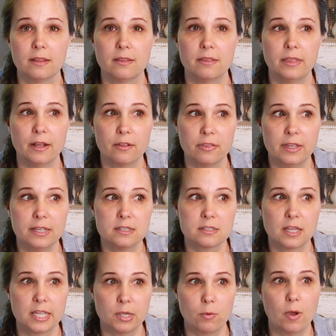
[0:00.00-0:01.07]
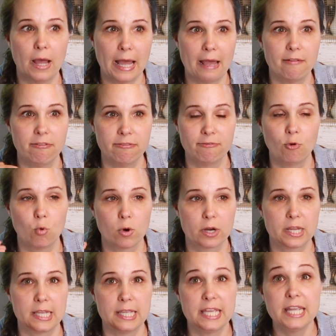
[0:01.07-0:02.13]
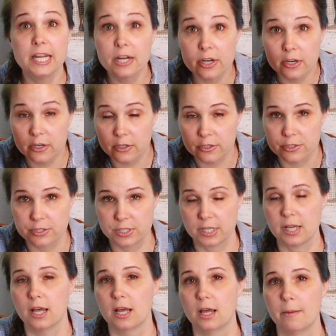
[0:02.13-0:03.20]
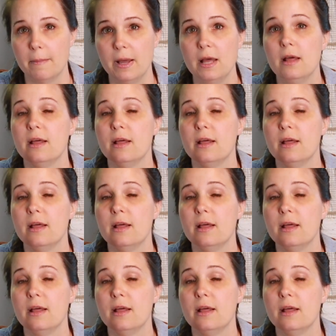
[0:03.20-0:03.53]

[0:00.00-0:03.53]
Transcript: they're things that you will have for years to come